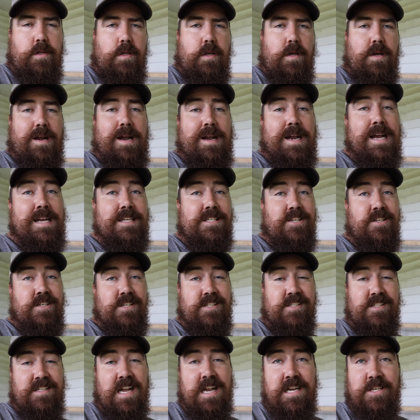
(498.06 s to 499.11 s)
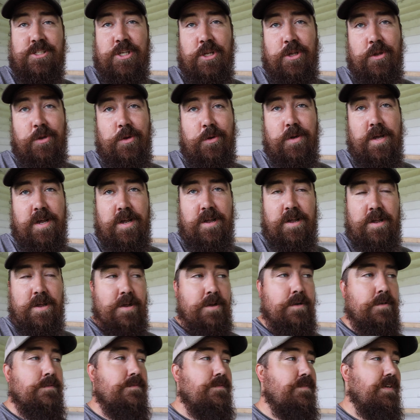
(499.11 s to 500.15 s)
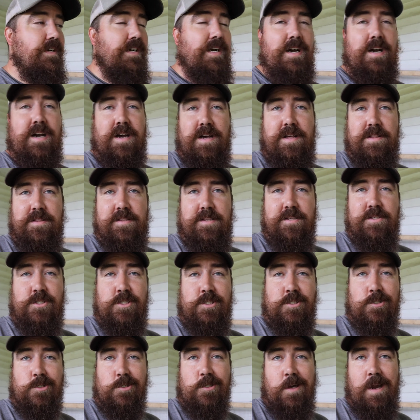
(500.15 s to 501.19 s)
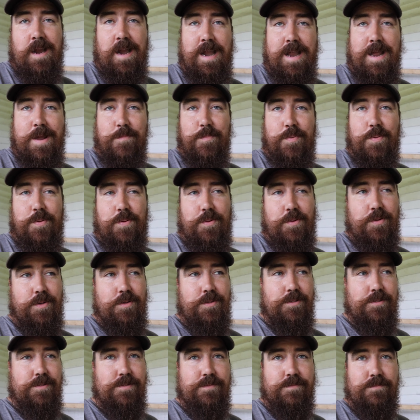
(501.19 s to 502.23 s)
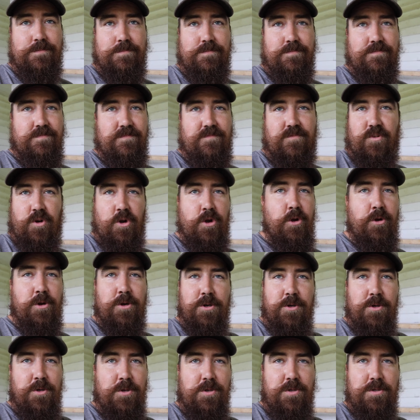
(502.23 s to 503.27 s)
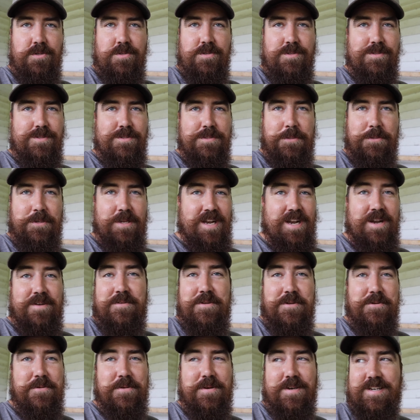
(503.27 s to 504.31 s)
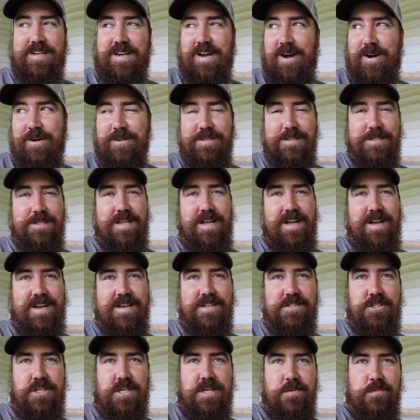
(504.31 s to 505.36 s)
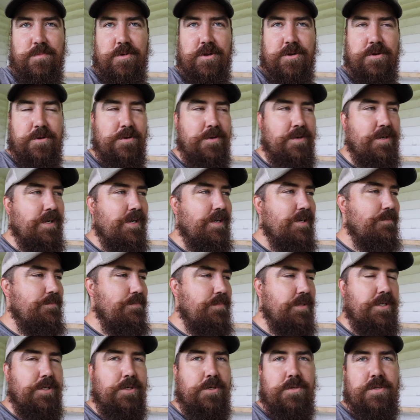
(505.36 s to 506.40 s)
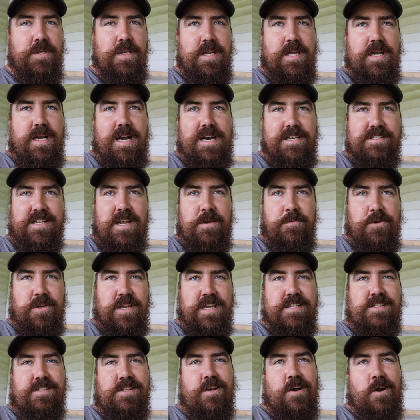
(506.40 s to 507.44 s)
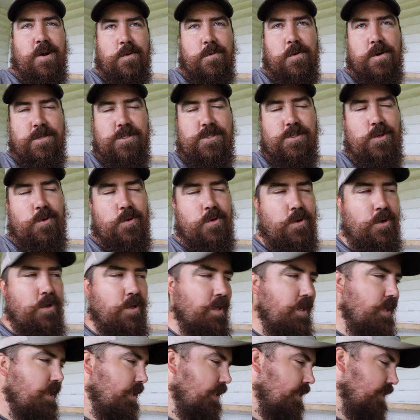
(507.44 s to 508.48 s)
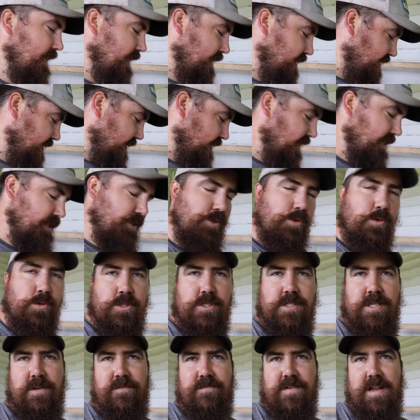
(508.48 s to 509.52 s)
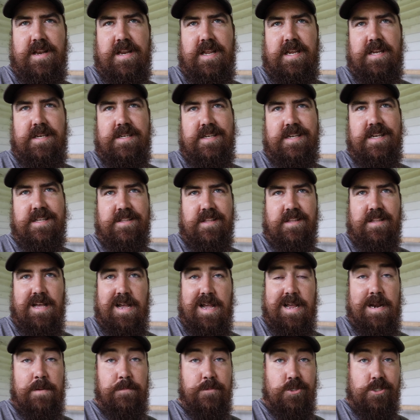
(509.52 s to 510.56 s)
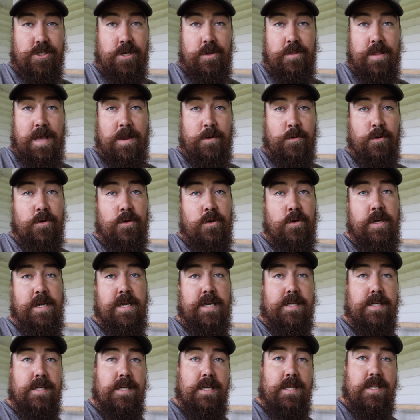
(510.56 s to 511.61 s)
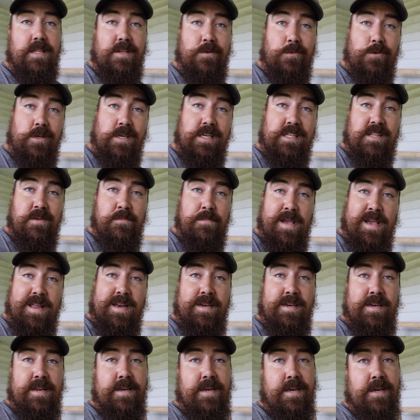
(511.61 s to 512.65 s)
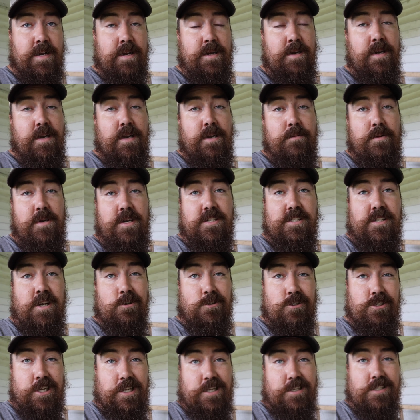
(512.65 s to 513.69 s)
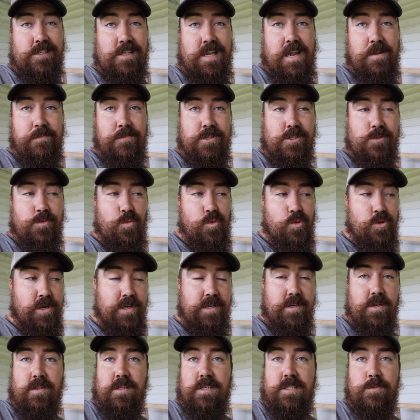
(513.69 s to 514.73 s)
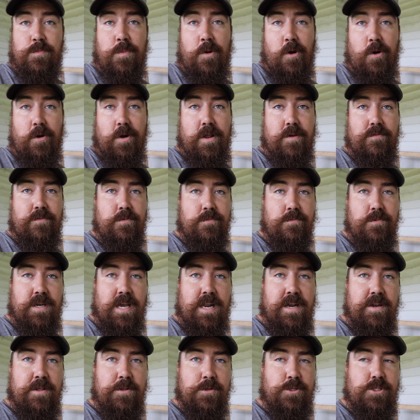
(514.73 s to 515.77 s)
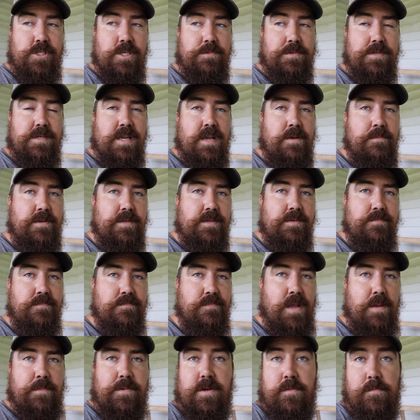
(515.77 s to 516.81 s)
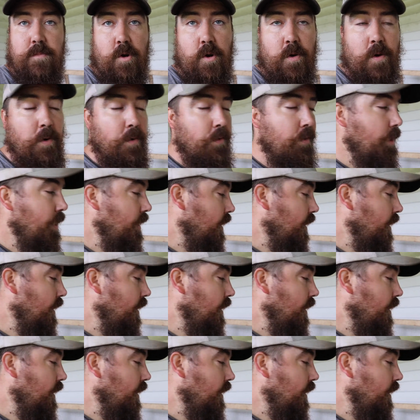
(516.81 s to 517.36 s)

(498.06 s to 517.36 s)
alright guys, so this is day 2 of the scrap, frugal, whatever you want to call it, chicken brooder build. I was able to get to the hardware store, get the electrical stuff I need to get the light. I'm going to show you that real quick. Then we're going to get the bedding in here because our chicks came this morning, or at least part of them. We got another shipment coming maybe tomorrow.